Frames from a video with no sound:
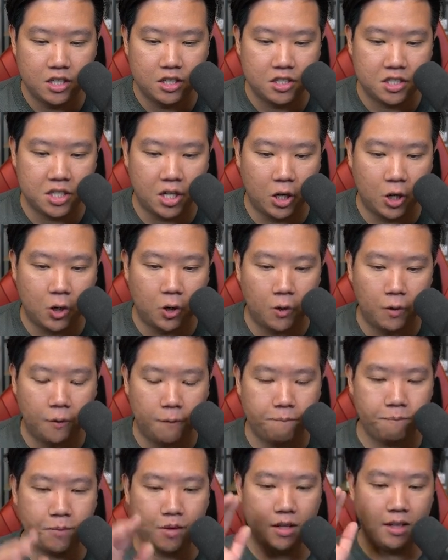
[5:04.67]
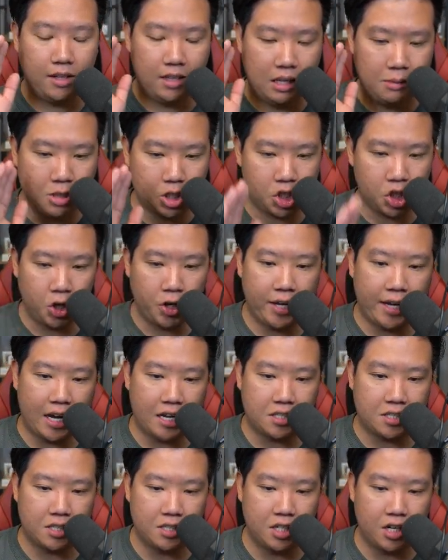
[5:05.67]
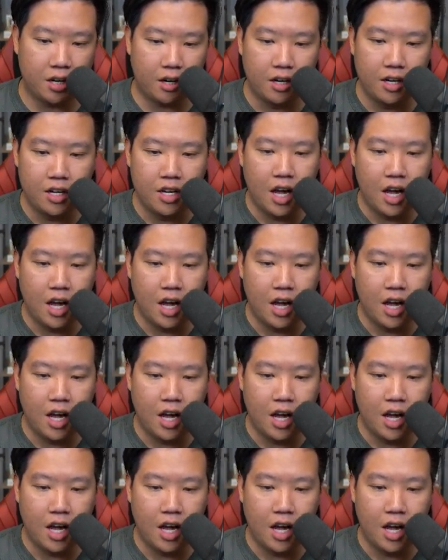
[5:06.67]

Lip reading: So let me show you guys in here.